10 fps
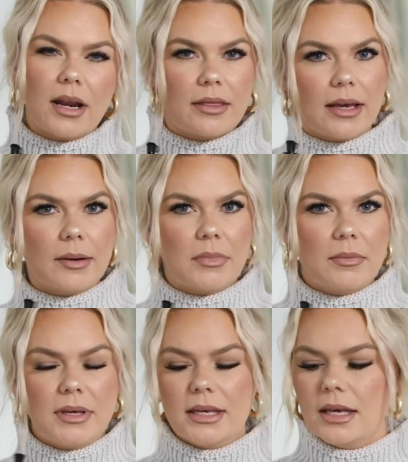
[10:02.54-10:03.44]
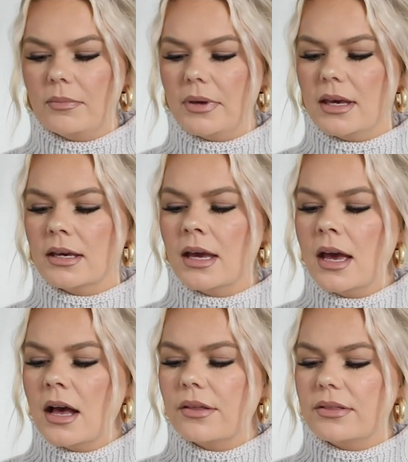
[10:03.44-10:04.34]
I think I'm gonna be keeping,
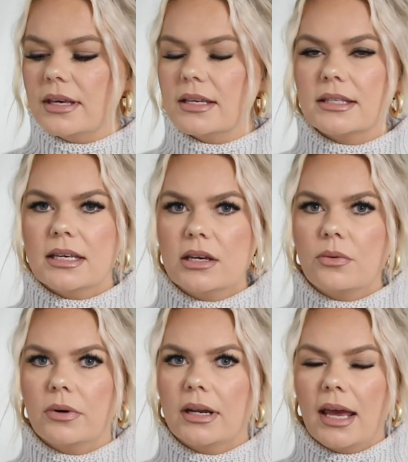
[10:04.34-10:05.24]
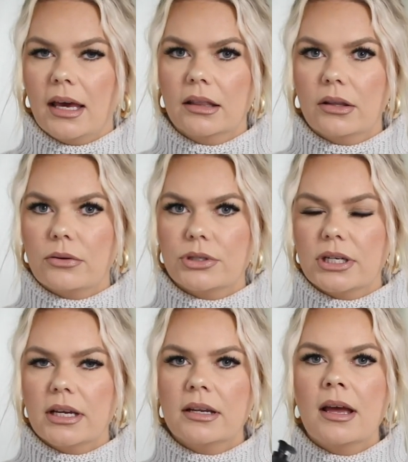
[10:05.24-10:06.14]
the teak wood hand
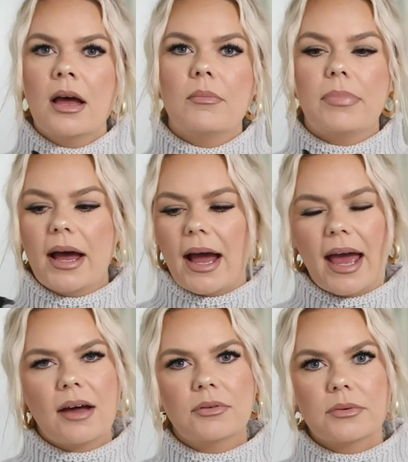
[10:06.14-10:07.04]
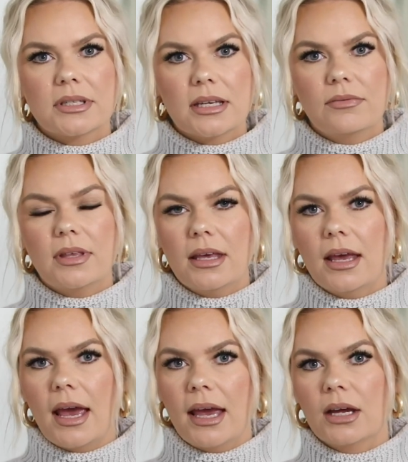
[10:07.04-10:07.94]
lotion, but I haven't received the
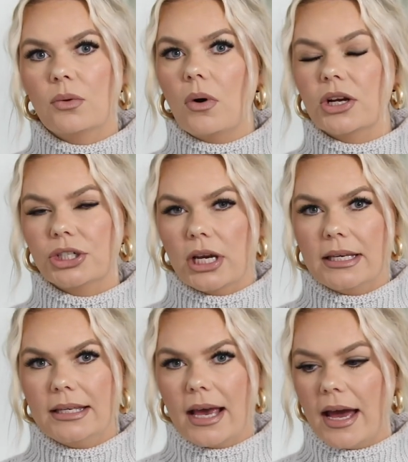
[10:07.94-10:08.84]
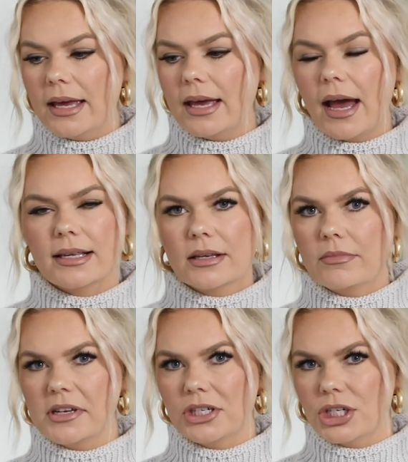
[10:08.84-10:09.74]
hand wash yet. It hasn't
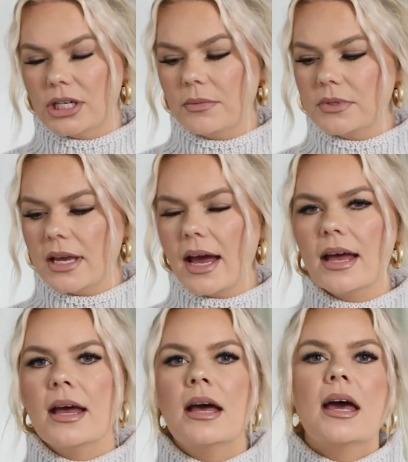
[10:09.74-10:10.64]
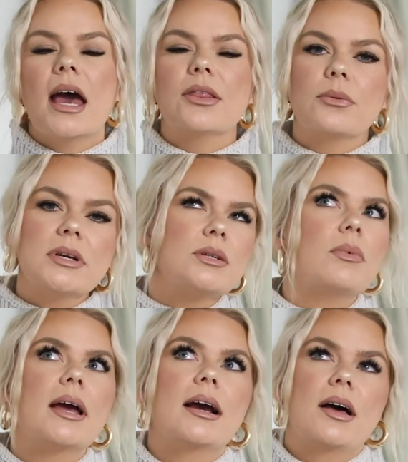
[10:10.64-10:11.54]
been shipped yet. And the reason
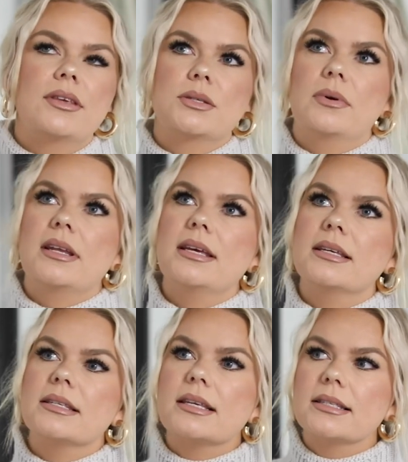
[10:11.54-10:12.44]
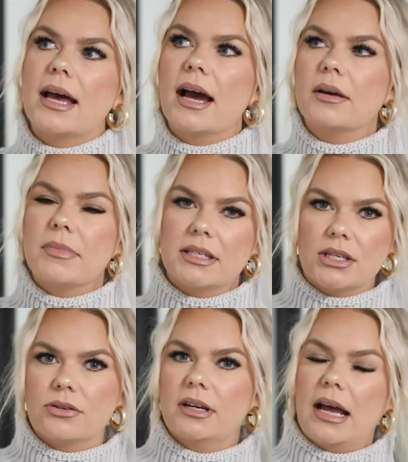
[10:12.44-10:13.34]
why I got this one is Zach, my
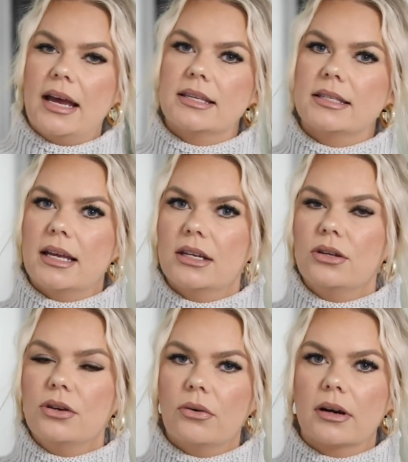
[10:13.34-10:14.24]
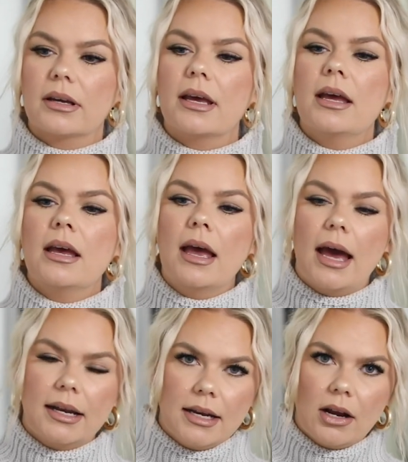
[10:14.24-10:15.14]
sister, and I stayed in New York
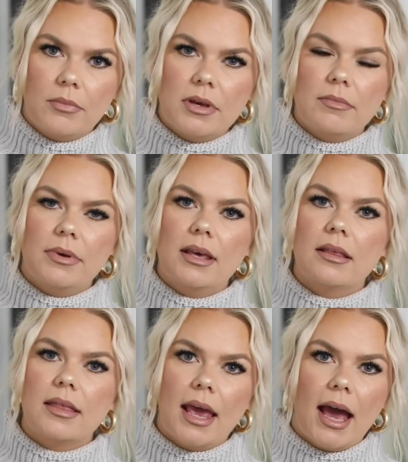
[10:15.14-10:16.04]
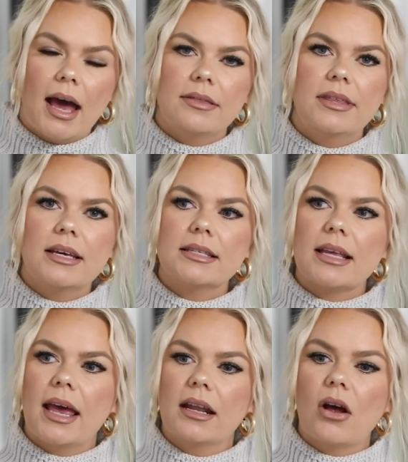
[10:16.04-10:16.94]
at an Airbnb. They had this,
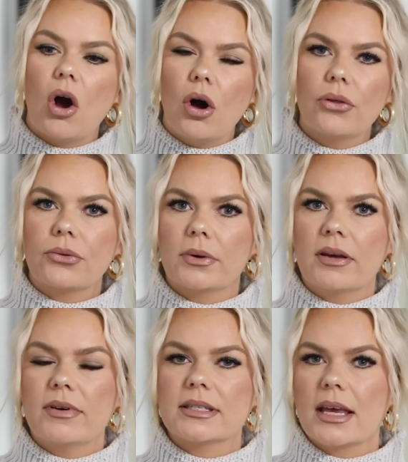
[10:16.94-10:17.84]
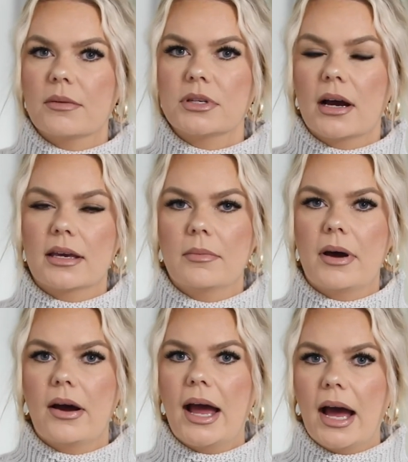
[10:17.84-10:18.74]
and all three of us kept talking
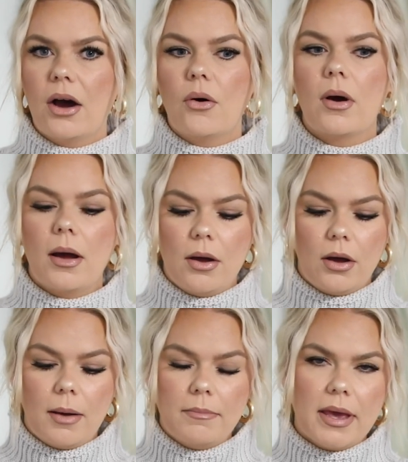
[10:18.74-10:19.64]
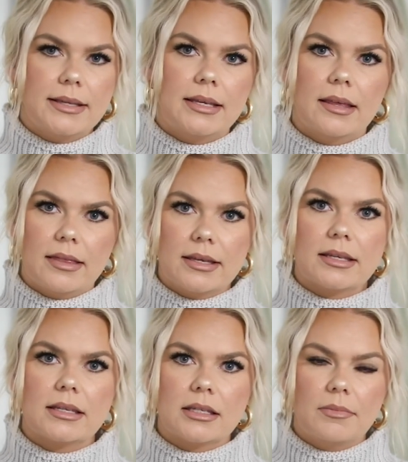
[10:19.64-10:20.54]
about how amazing
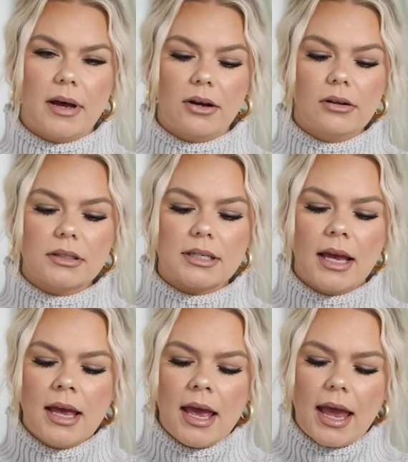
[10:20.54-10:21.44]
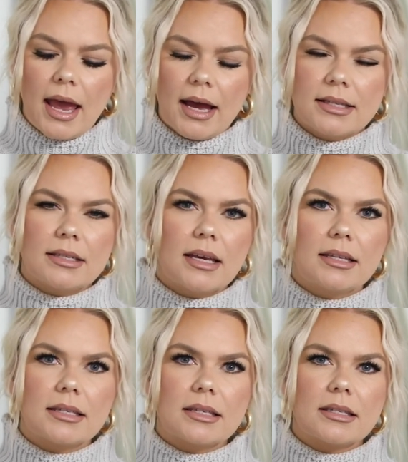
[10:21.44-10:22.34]
this smelled. And
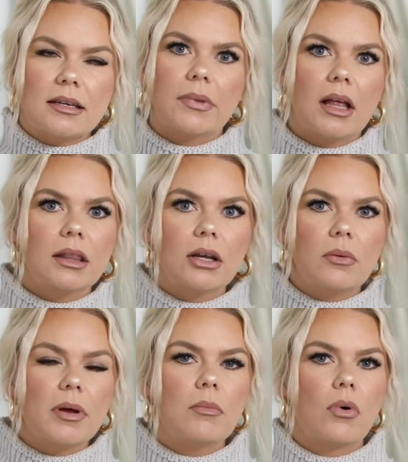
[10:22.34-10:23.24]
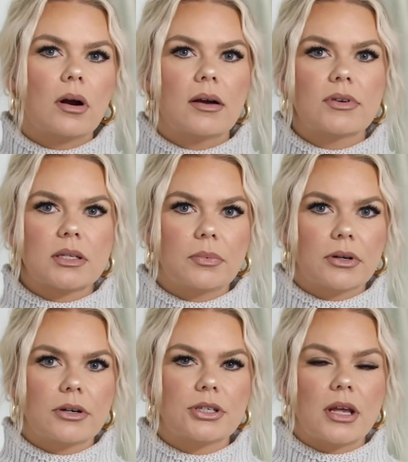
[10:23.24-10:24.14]
it's a little bit more of a
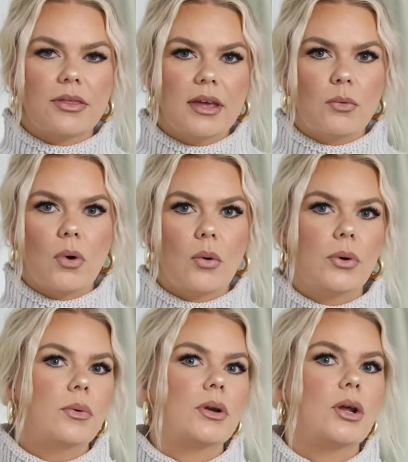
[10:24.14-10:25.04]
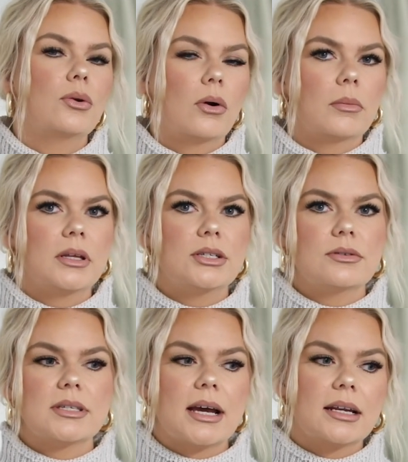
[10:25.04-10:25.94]
splurge than what we would normally do.
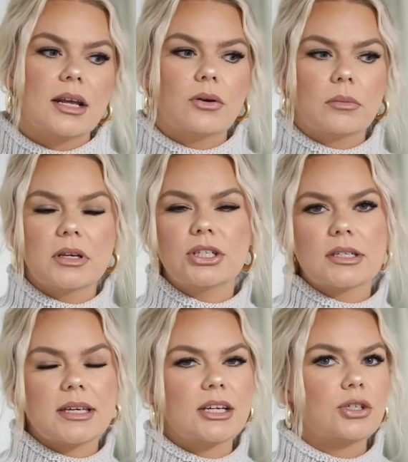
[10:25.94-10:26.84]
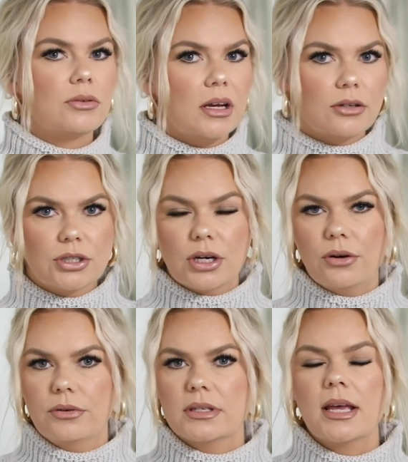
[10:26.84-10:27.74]
Zach and I normally just get Trader
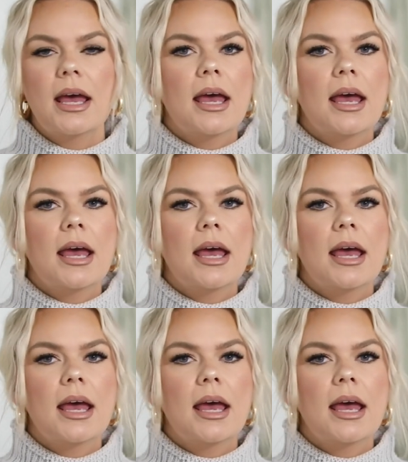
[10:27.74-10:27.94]
Joe's